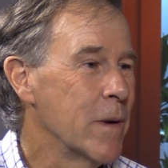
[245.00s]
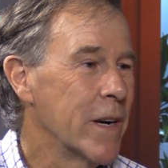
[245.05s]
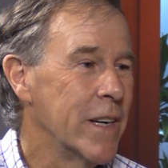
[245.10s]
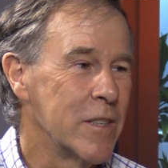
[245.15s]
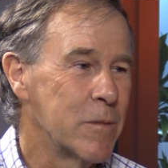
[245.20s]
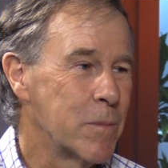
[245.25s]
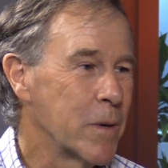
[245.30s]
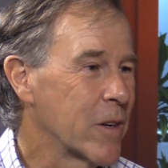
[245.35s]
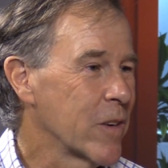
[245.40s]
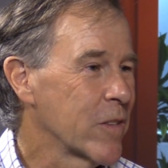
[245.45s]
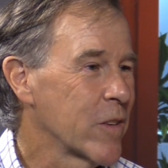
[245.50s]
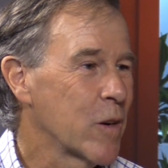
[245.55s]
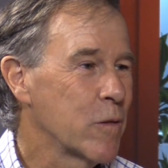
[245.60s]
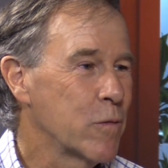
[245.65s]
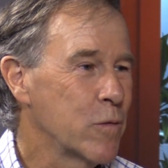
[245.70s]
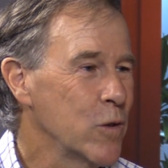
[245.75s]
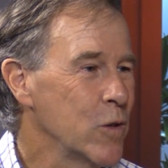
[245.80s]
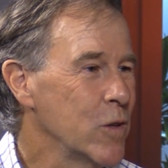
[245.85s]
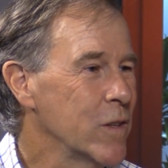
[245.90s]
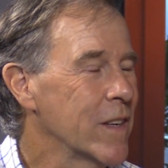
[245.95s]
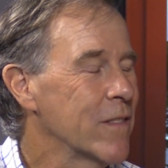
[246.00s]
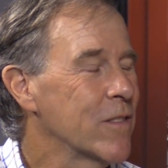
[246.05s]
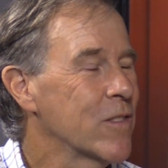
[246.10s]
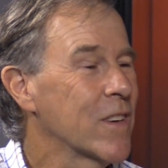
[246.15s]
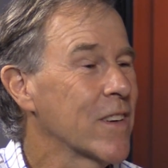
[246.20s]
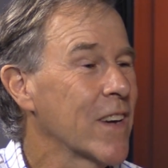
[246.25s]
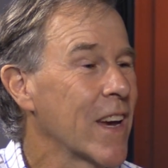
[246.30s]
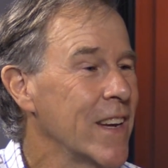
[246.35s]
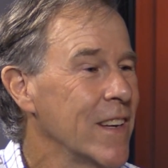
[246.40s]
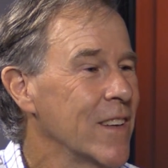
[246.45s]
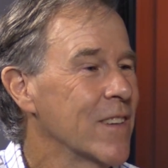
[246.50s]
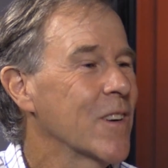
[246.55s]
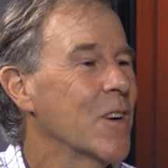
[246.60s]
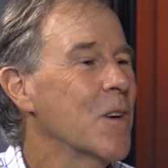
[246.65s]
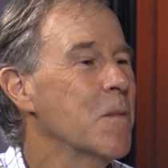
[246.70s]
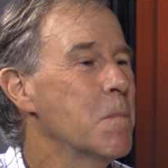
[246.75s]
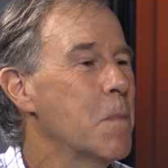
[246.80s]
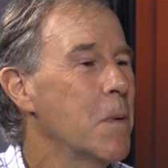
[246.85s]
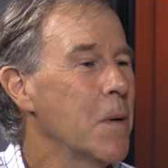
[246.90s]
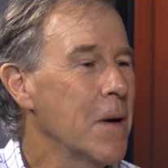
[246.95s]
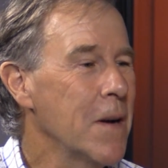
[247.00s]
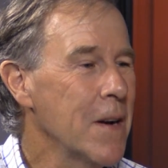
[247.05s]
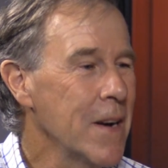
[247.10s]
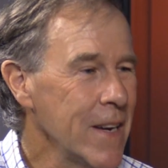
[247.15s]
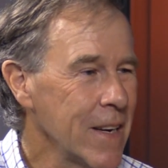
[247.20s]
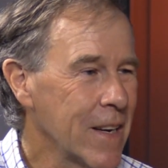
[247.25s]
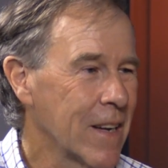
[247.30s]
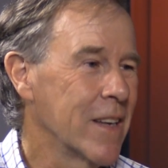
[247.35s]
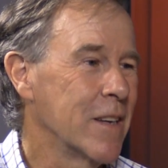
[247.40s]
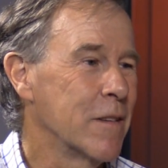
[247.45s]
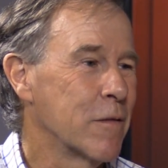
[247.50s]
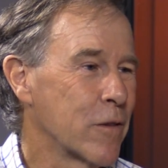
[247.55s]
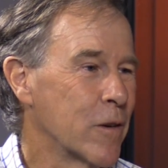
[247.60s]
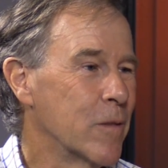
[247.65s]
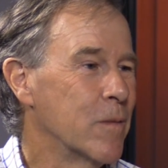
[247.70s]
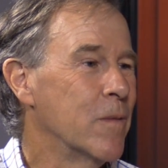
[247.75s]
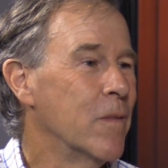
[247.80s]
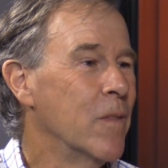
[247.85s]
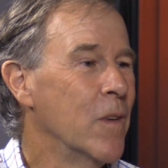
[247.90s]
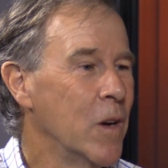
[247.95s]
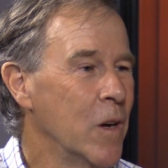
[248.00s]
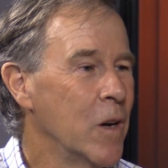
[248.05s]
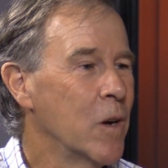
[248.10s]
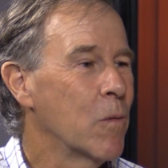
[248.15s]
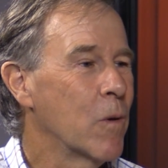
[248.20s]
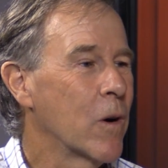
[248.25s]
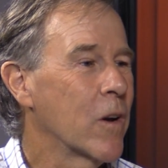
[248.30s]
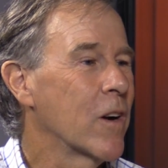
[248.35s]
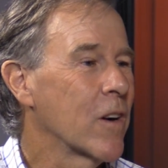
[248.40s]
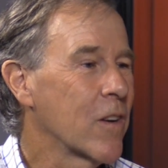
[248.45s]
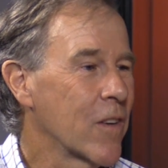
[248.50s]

based because our food had changed completely from what our